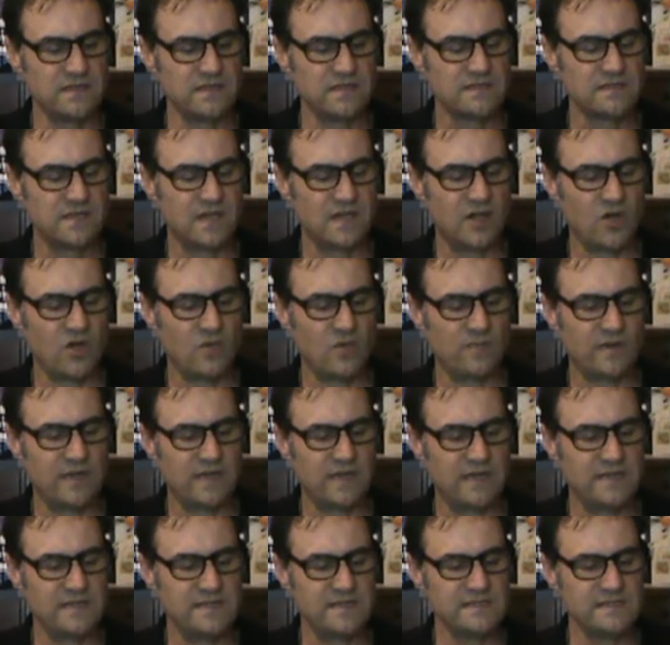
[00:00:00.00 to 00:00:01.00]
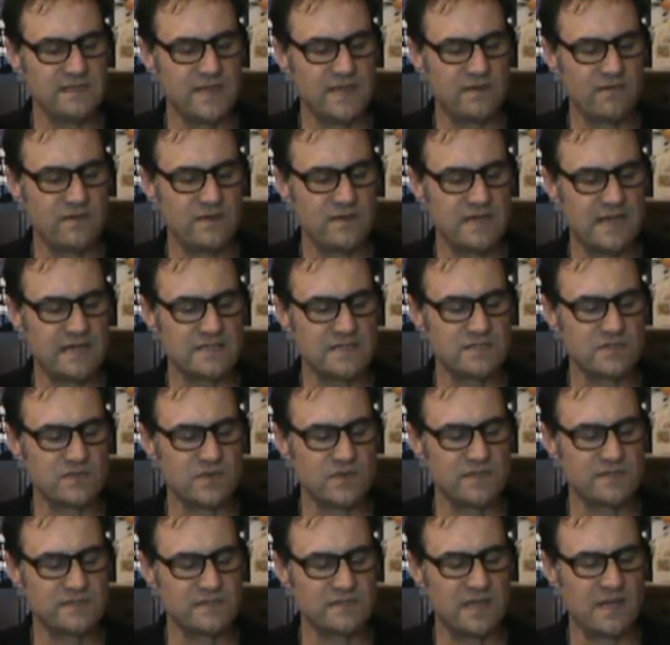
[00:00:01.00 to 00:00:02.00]
to help ease everyday
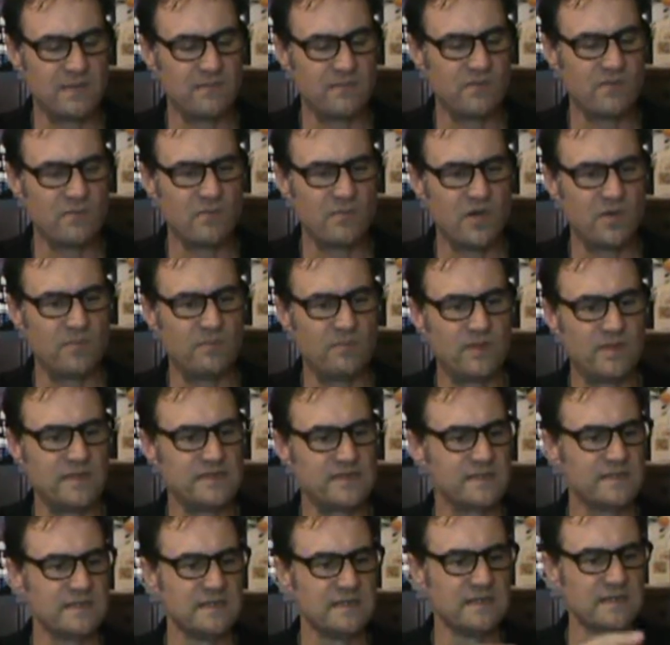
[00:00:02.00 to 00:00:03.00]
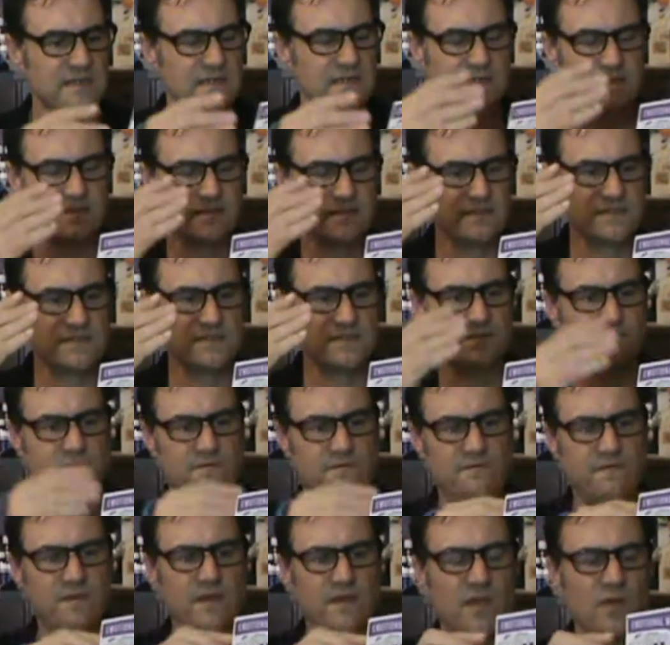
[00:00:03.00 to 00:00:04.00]
stress and promote peace. This is a
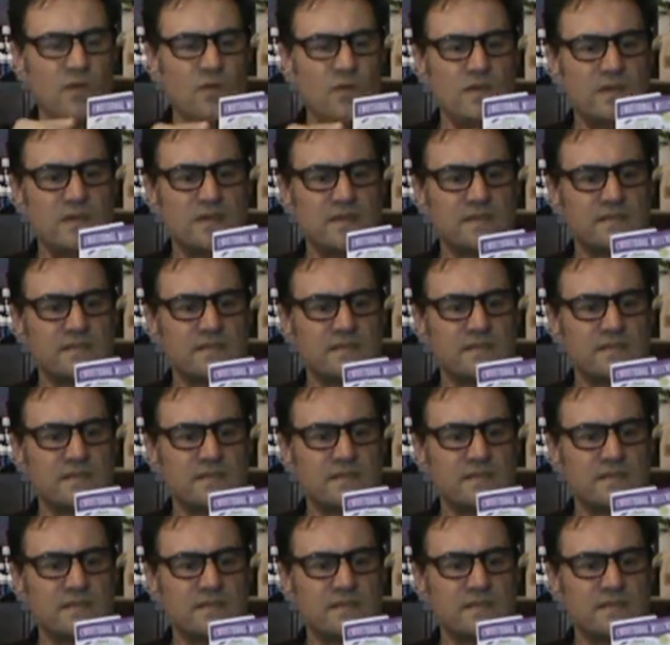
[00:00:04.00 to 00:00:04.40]
very